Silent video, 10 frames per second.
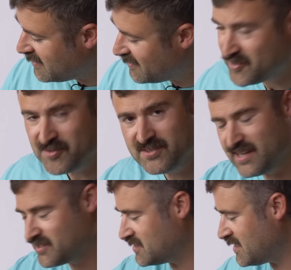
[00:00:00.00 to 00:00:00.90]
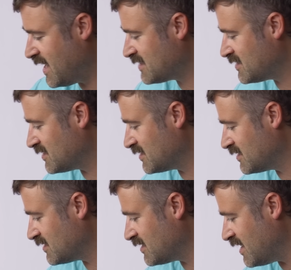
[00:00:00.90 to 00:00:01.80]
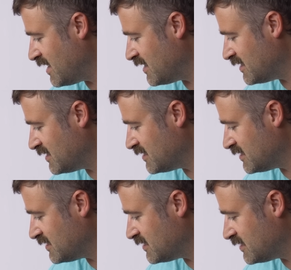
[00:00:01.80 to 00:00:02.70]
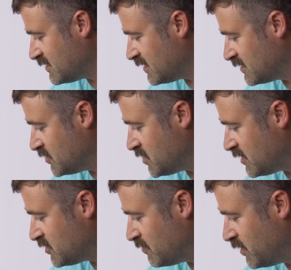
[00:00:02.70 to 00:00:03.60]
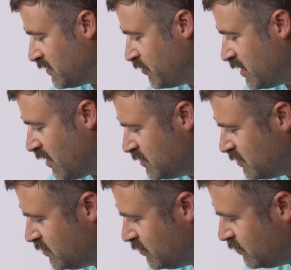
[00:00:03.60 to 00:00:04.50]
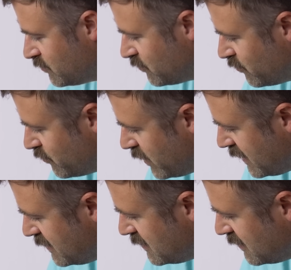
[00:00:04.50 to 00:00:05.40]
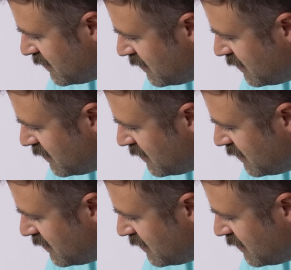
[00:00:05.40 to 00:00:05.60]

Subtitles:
This was actually Zach's suggestion, but if we also do rate,